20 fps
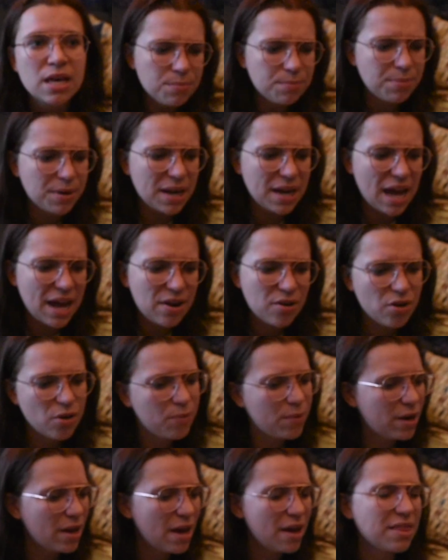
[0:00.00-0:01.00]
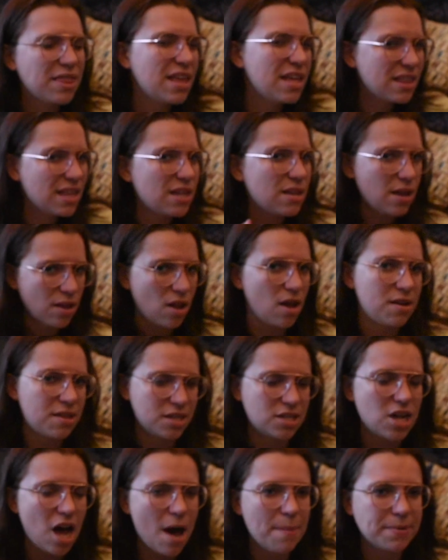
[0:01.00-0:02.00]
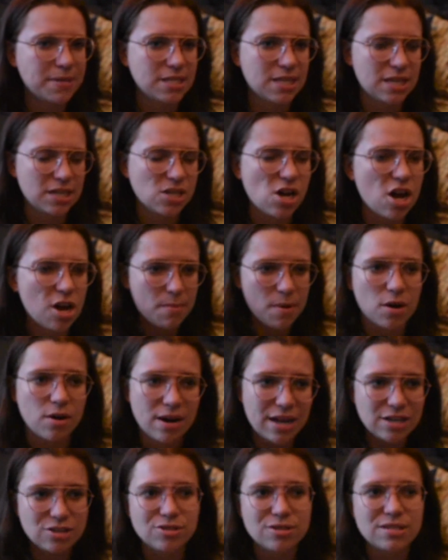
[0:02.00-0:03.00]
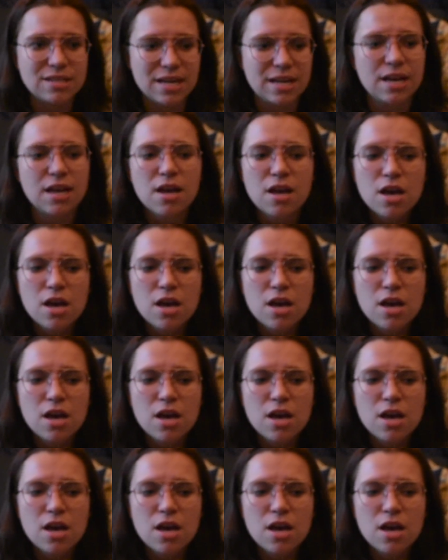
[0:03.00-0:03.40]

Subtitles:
but I don't know I think that a lot of the topics that they talk about are interesting.